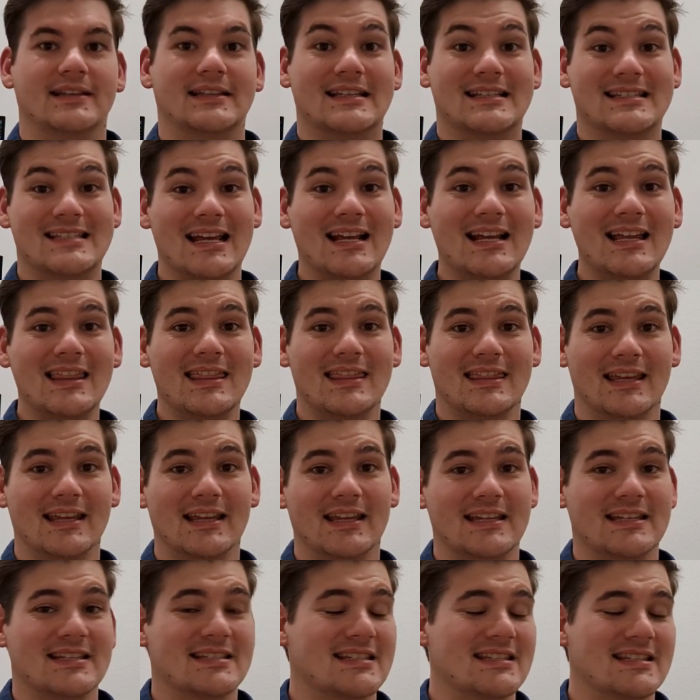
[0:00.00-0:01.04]
The second
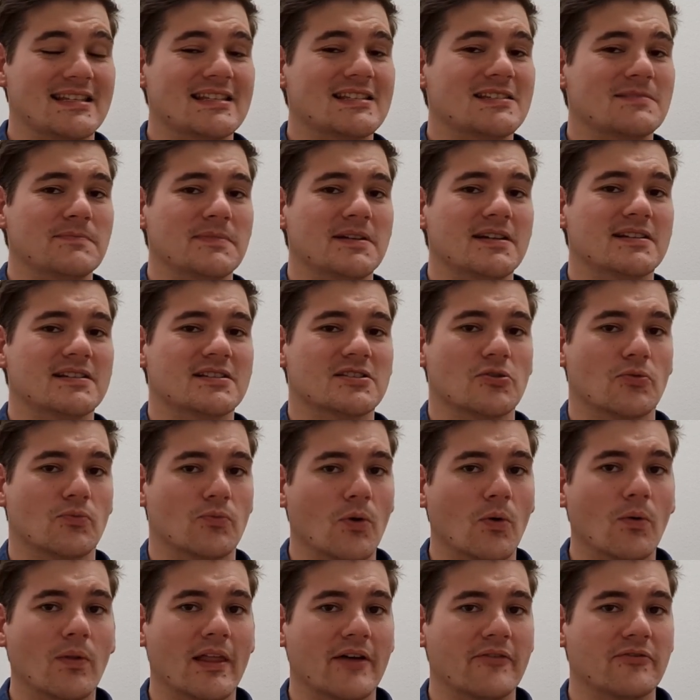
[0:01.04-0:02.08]
thing is this makes
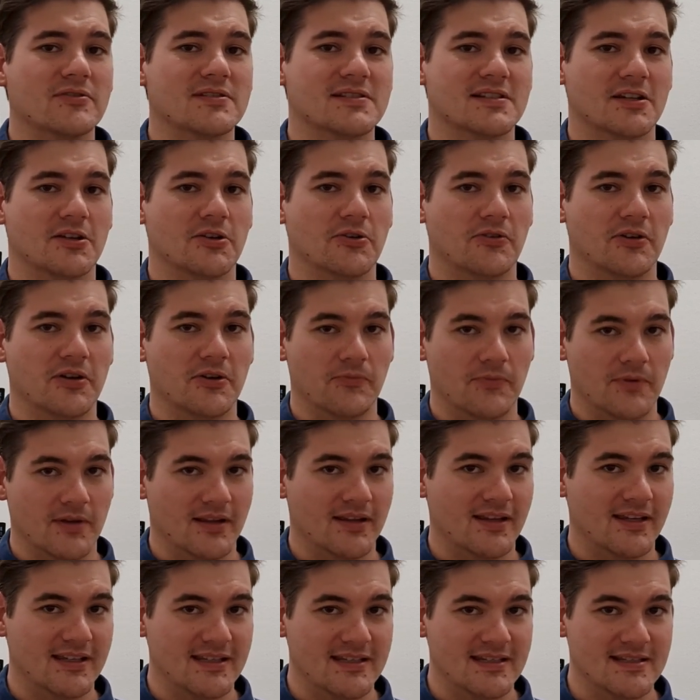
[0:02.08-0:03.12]
row-level security
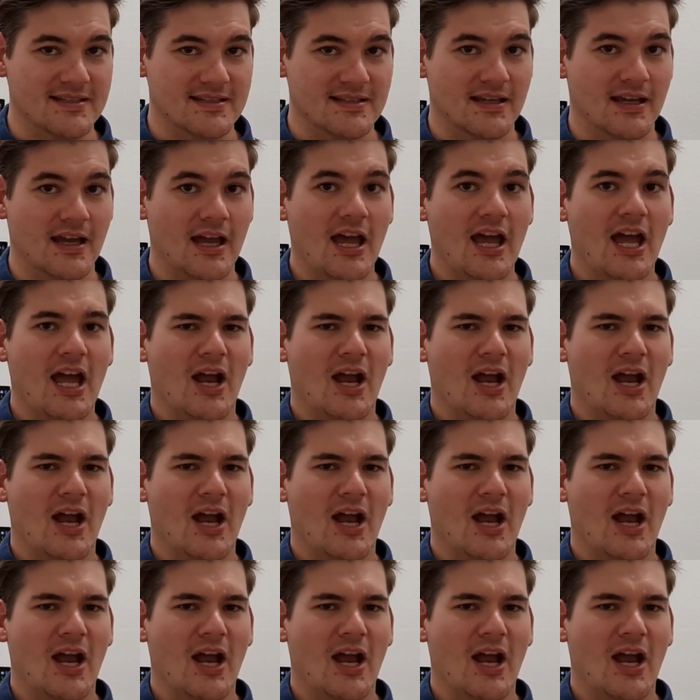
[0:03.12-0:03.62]
really easy.